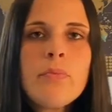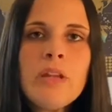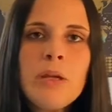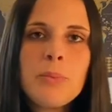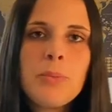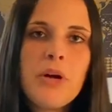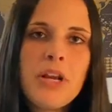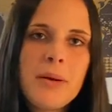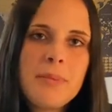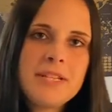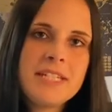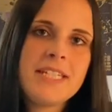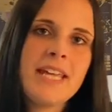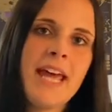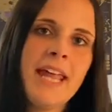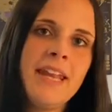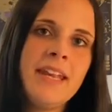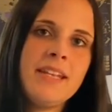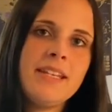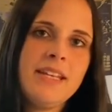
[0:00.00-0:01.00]
put up a
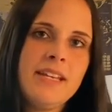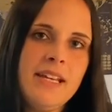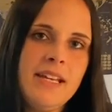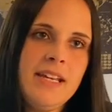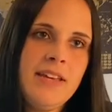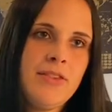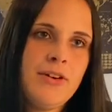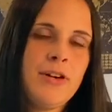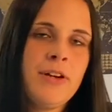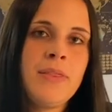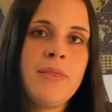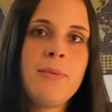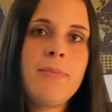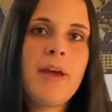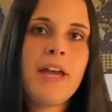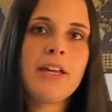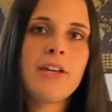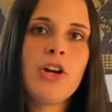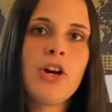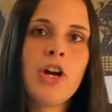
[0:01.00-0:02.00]
tent either in the
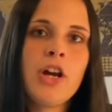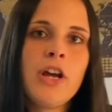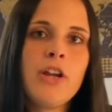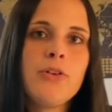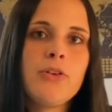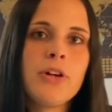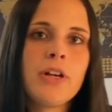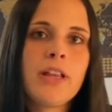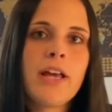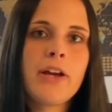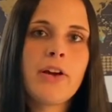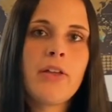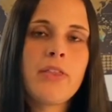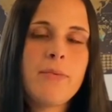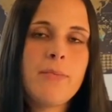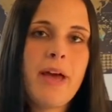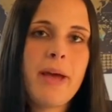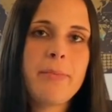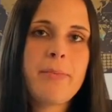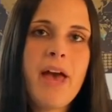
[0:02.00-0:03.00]
backyard or like on the
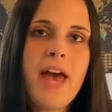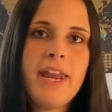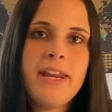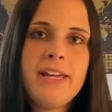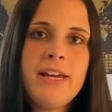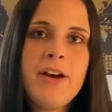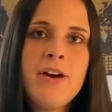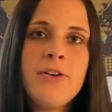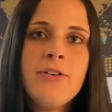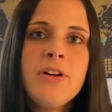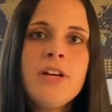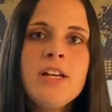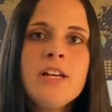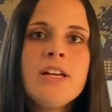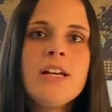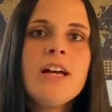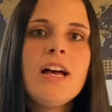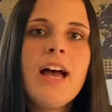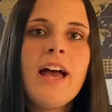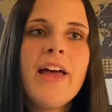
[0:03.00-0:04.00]
back patio,
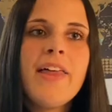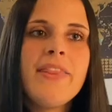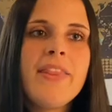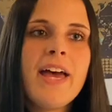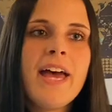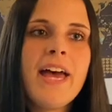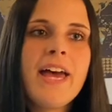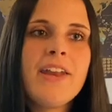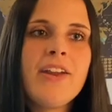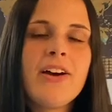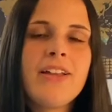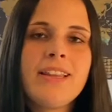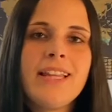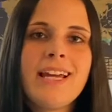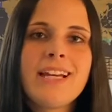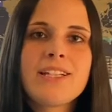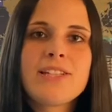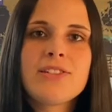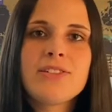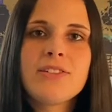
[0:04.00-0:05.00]
and then on
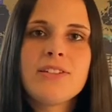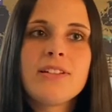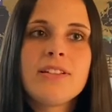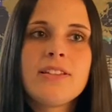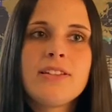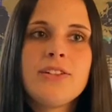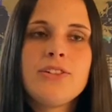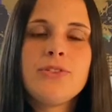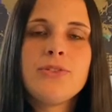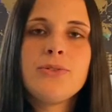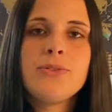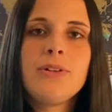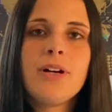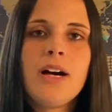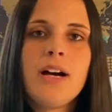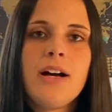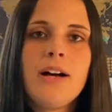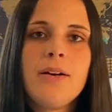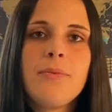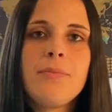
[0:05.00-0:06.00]
like you
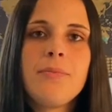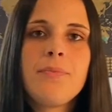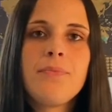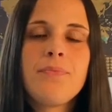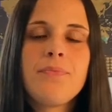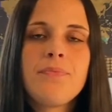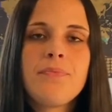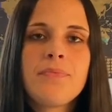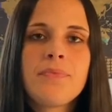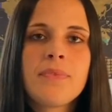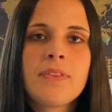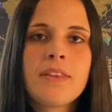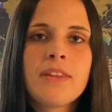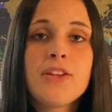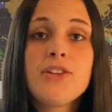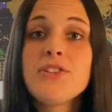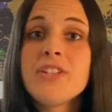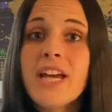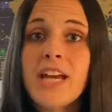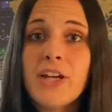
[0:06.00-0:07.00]

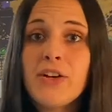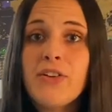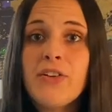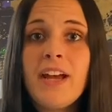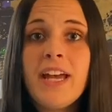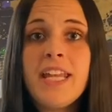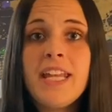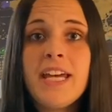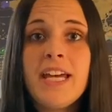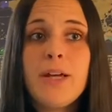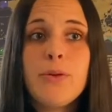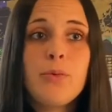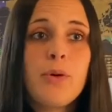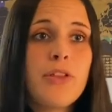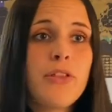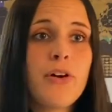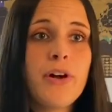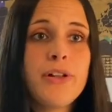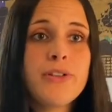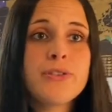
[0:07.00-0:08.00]
decorate it with
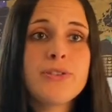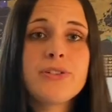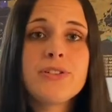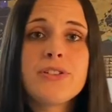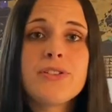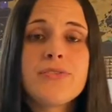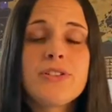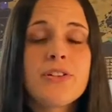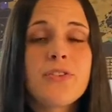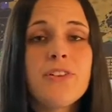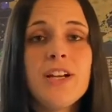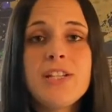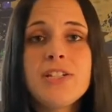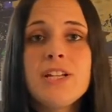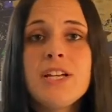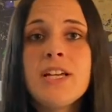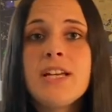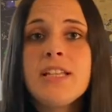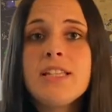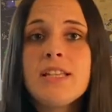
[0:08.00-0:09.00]
all sorts of
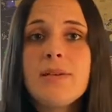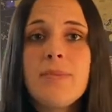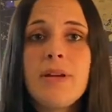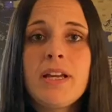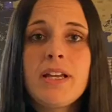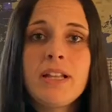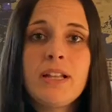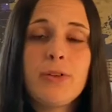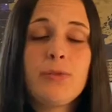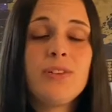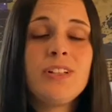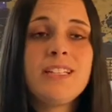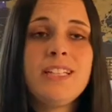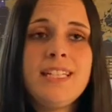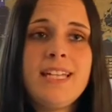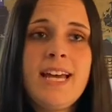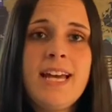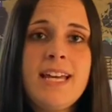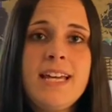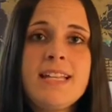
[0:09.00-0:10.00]
decorations and make it like really
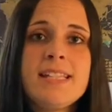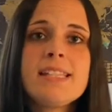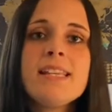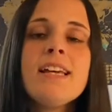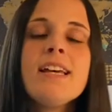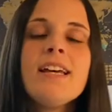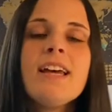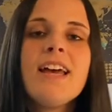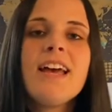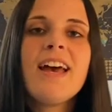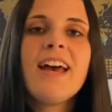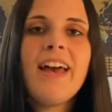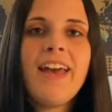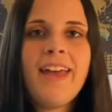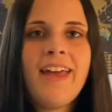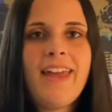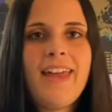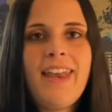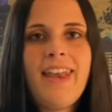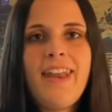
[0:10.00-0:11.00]
nice,
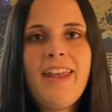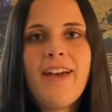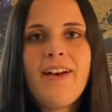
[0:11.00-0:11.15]
and